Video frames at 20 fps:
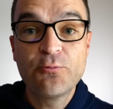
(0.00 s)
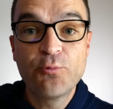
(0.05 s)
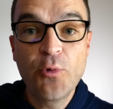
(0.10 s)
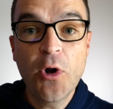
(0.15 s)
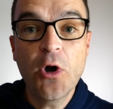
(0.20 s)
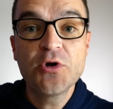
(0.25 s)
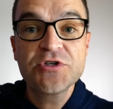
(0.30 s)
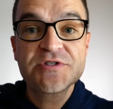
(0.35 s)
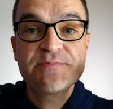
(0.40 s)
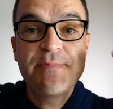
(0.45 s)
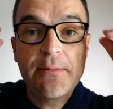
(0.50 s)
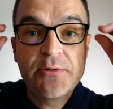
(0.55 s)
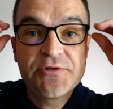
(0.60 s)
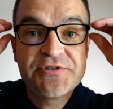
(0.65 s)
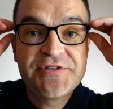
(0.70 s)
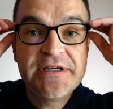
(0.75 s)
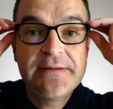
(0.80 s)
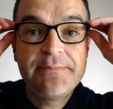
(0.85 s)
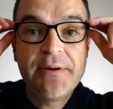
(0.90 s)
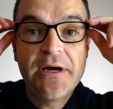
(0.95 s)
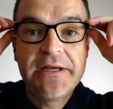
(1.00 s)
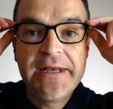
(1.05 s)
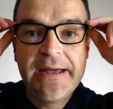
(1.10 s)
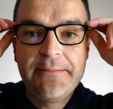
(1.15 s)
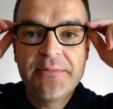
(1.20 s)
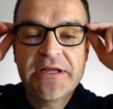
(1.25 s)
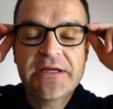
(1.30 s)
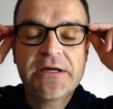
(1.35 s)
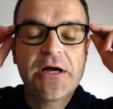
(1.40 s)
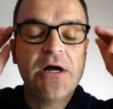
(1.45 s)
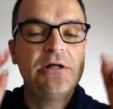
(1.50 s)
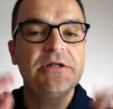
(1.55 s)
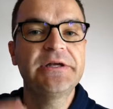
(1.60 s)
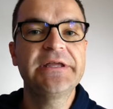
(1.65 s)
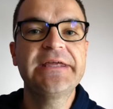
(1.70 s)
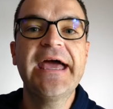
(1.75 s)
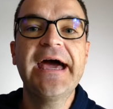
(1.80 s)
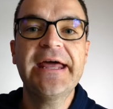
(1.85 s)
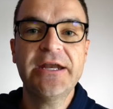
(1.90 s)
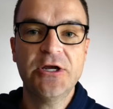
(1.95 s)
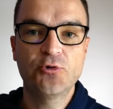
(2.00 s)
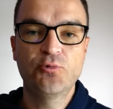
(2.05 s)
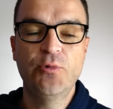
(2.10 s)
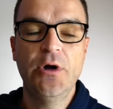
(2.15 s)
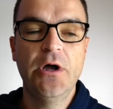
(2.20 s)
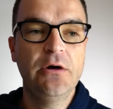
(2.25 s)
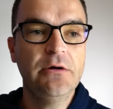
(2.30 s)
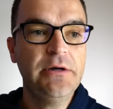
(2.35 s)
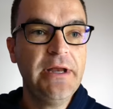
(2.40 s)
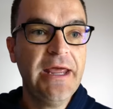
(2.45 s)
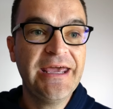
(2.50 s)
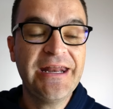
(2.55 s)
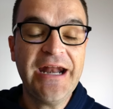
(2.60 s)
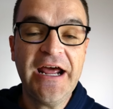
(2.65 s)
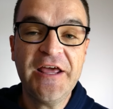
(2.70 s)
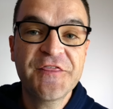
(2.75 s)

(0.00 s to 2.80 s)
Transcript: rose bubble tip anemone colony had grown, and I